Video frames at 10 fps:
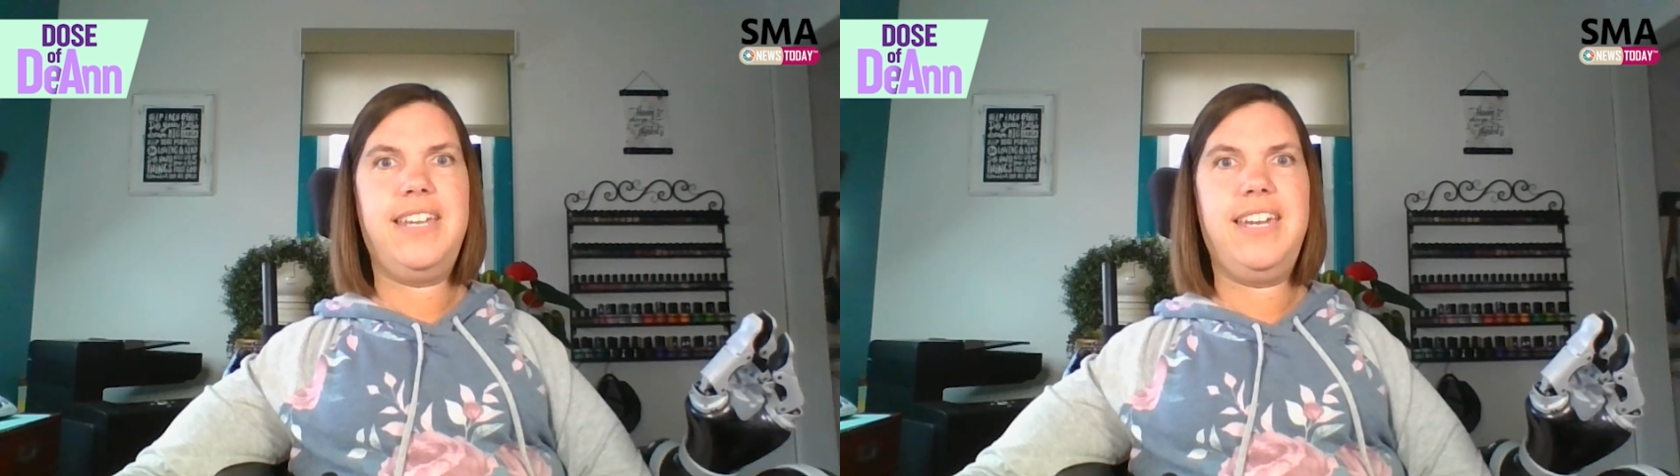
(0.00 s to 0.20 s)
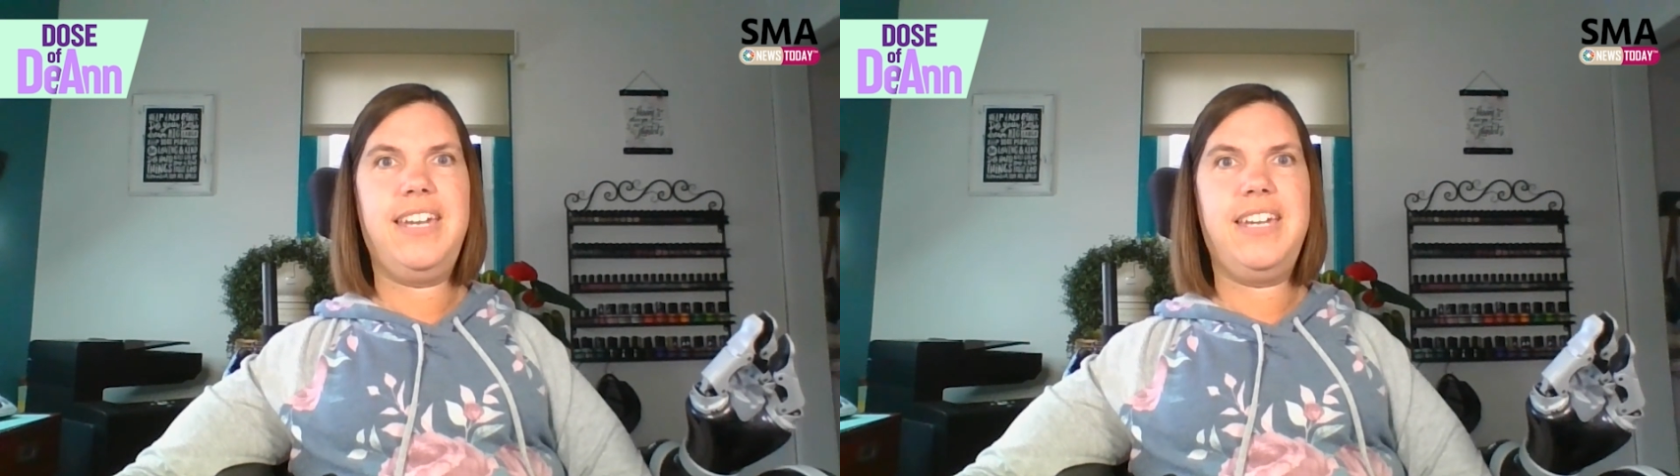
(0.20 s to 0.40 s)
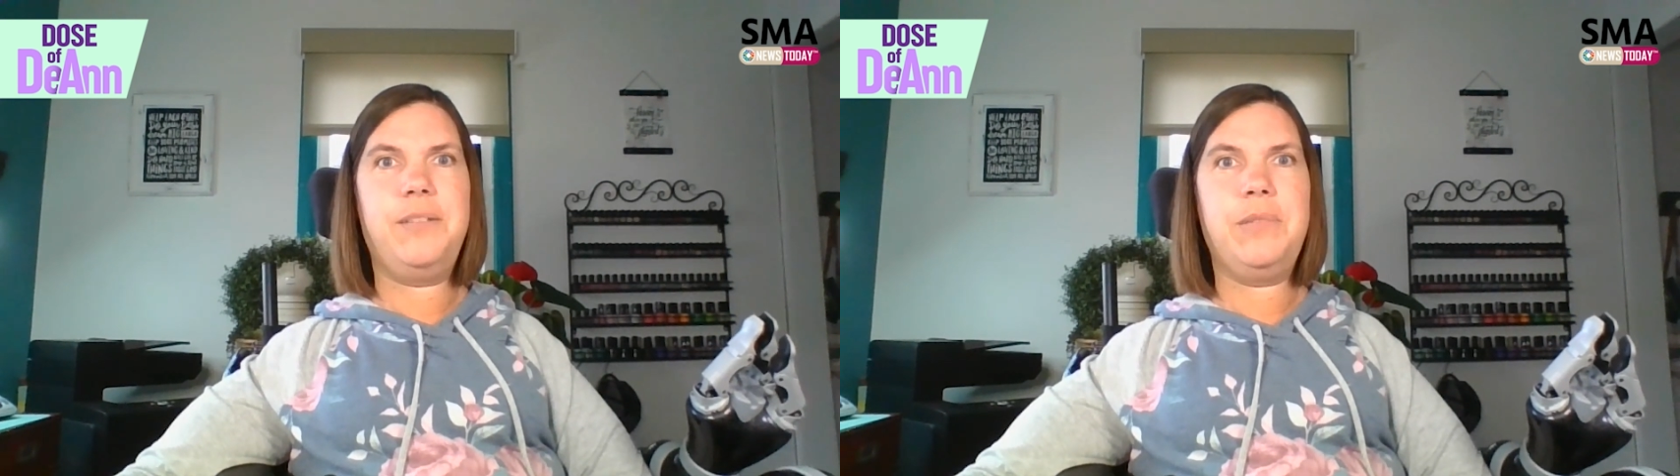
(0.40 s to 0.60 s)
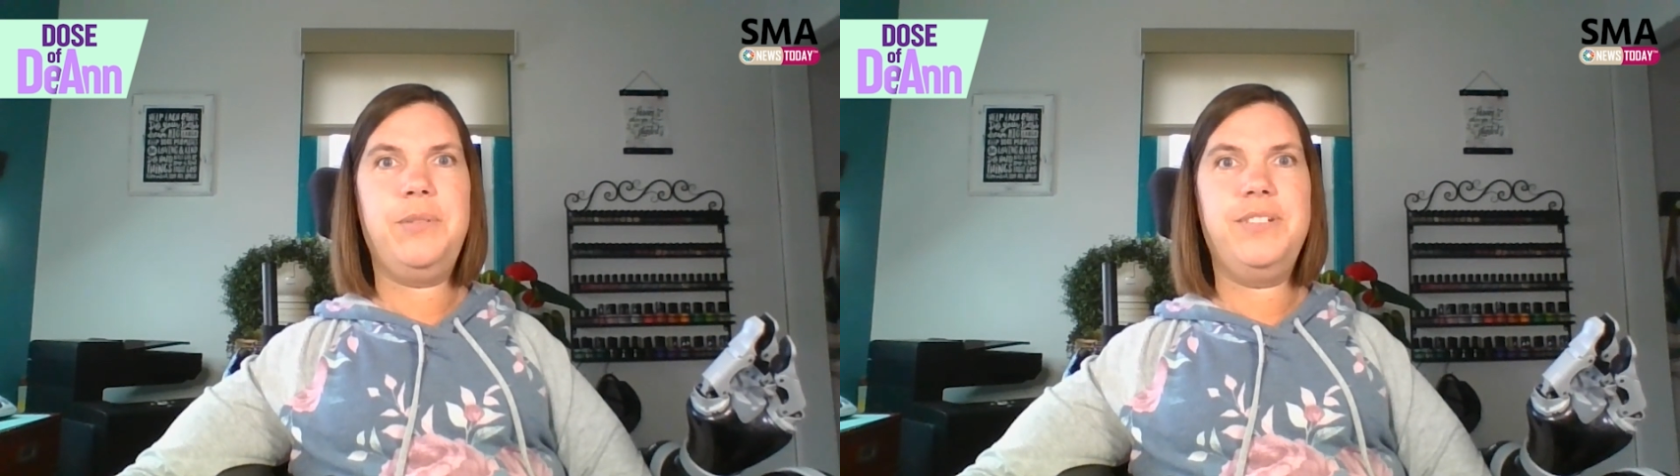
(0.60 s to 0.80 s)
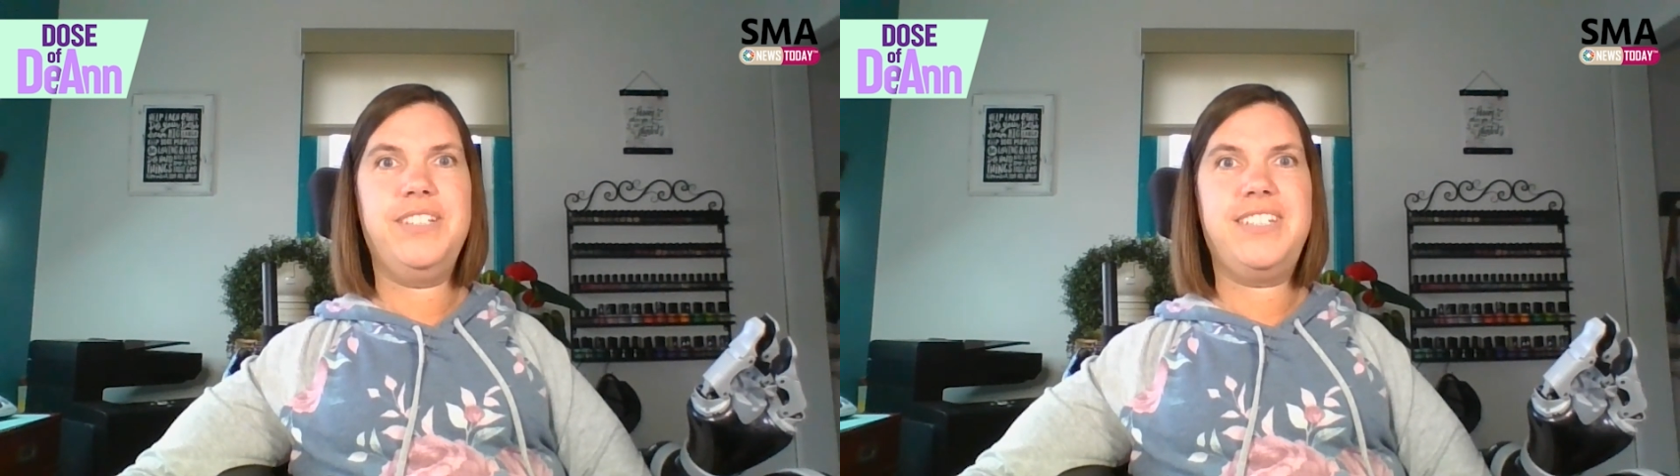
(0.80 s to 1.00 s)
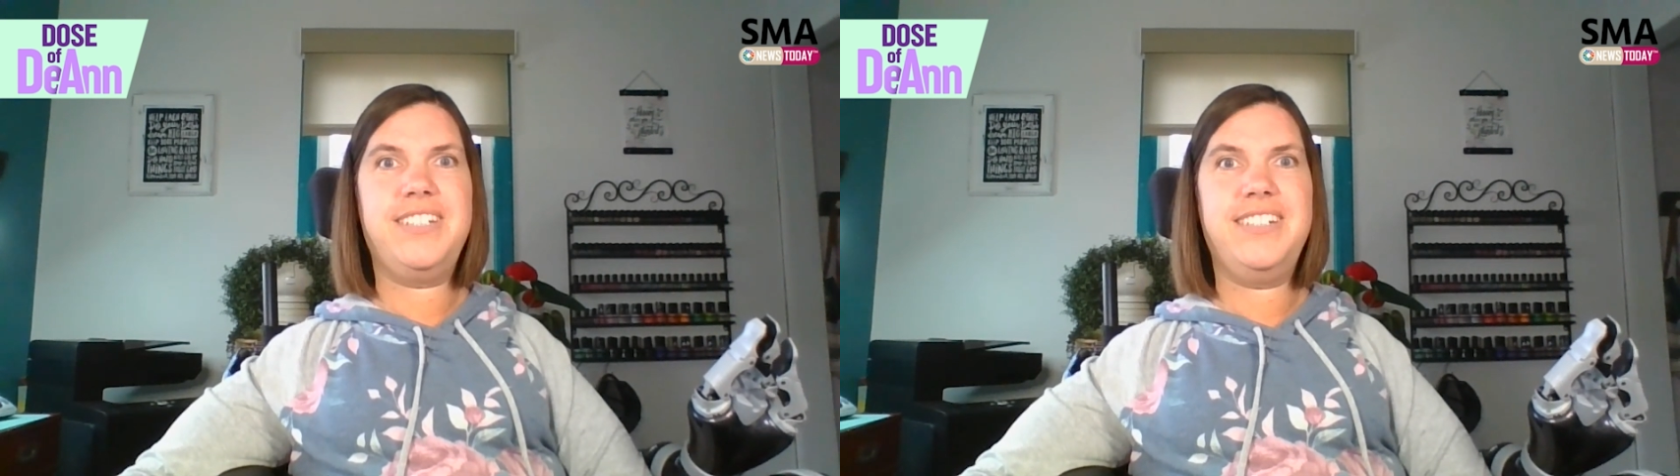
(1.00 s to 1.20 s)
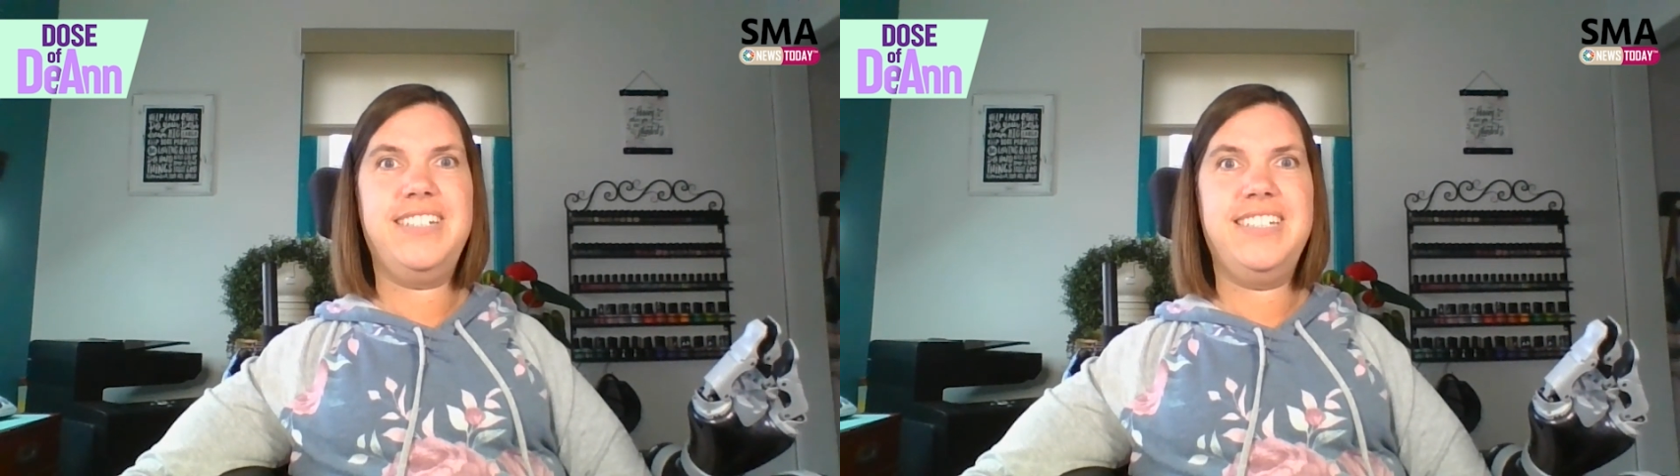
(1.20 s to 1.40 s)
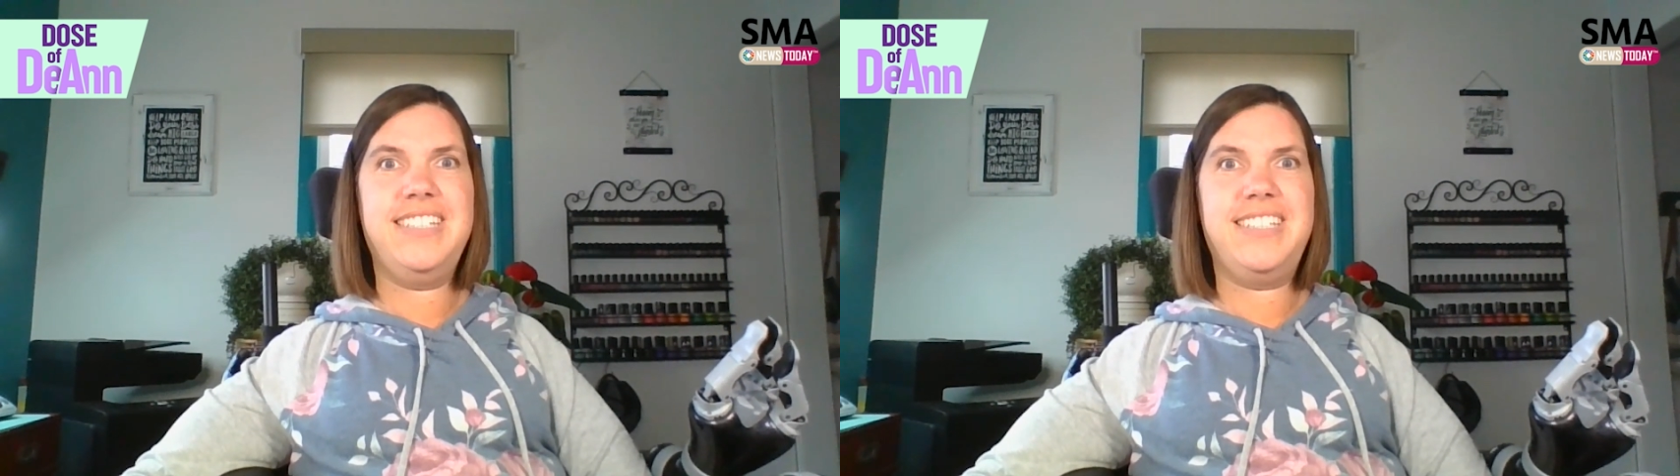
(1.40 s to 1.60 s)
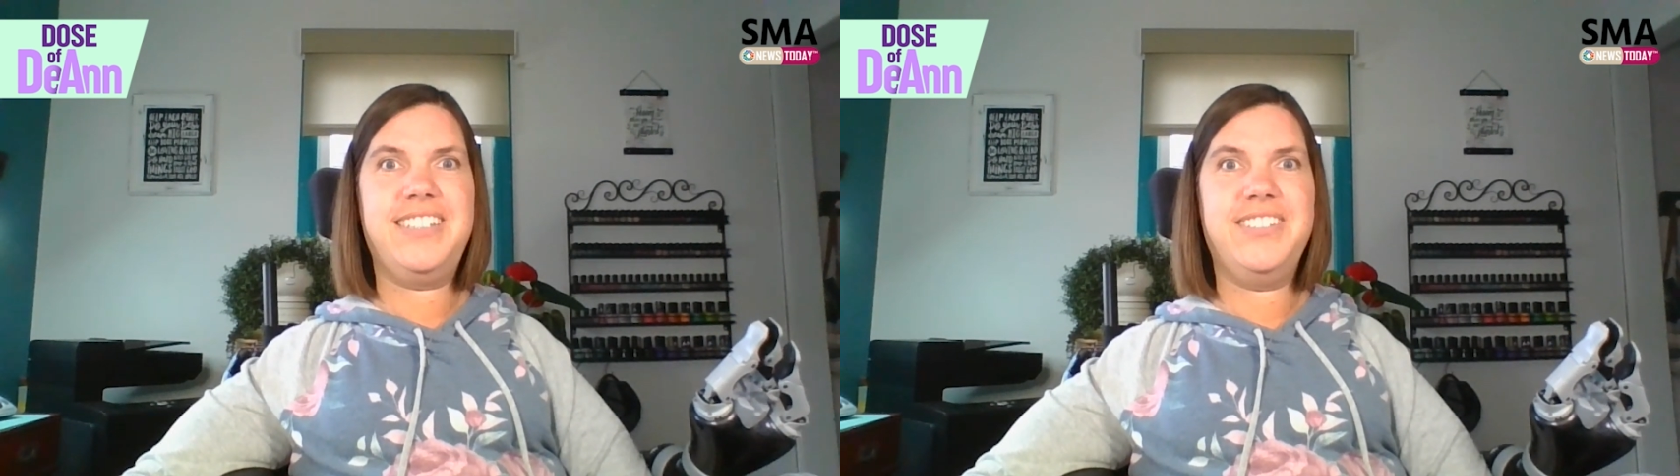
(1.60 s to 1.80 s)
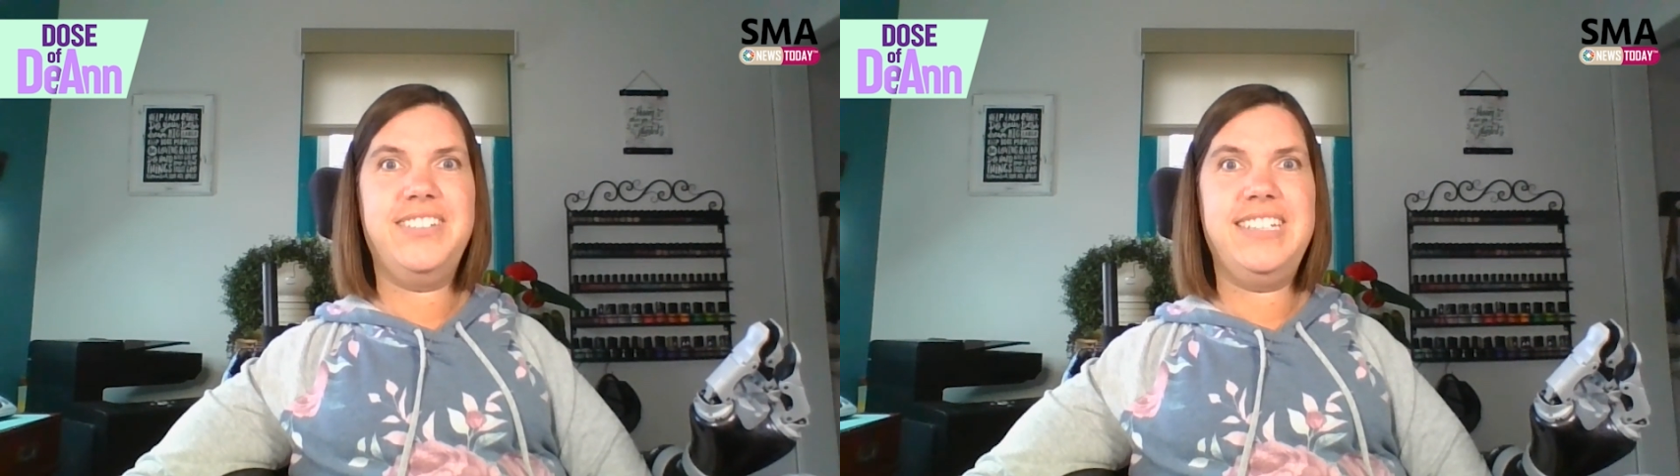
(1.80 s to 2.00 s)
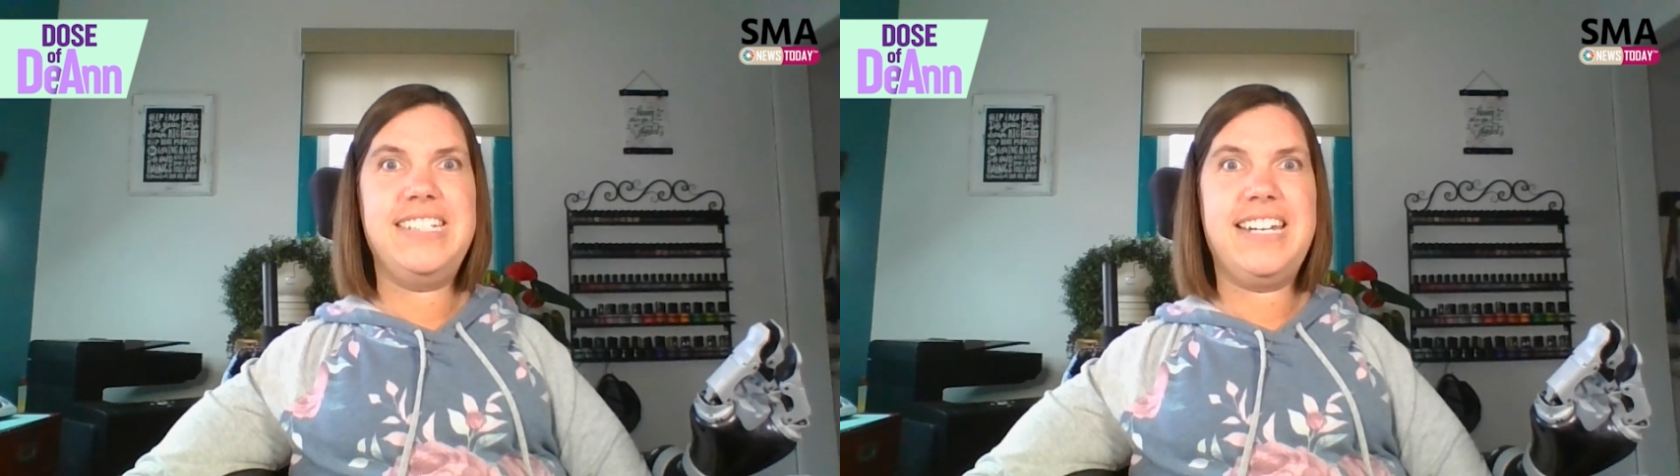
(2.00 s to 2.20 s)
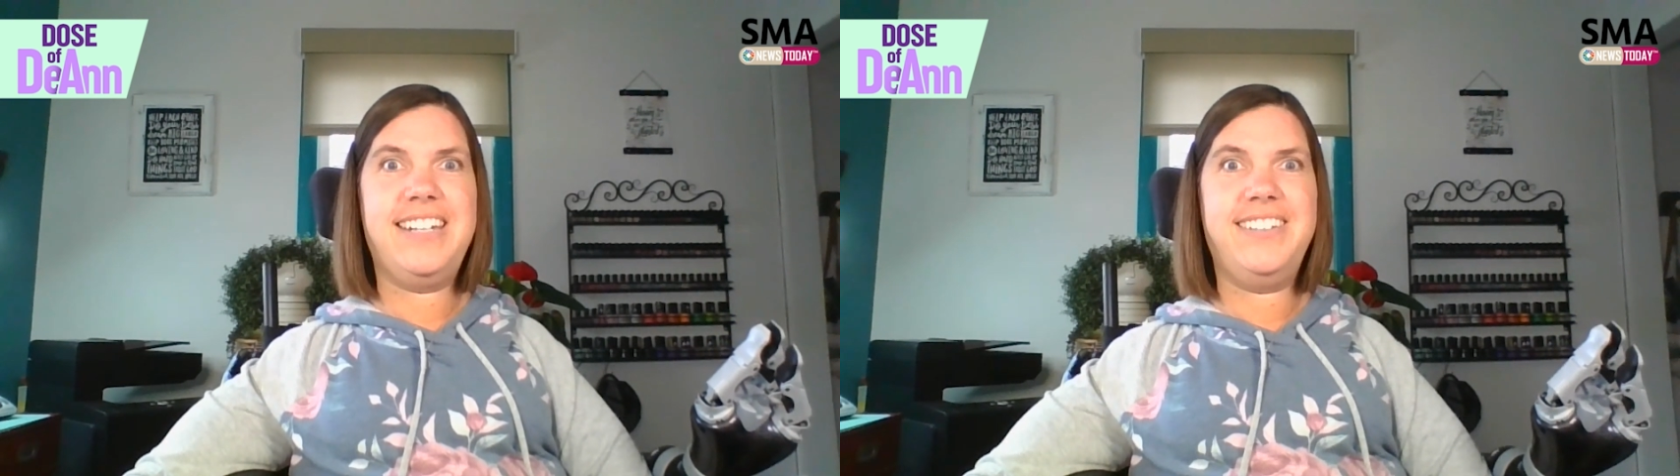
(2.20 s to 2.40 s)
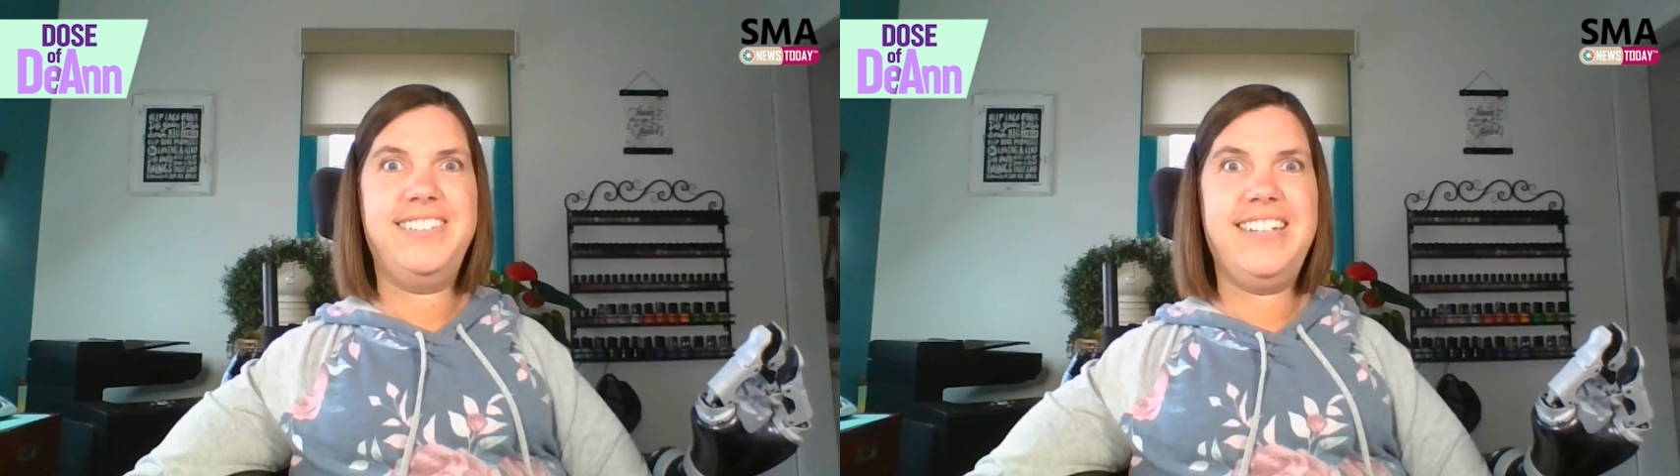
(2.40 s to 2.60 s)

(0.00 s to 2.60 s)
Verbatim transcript: and my wheelchair is going down,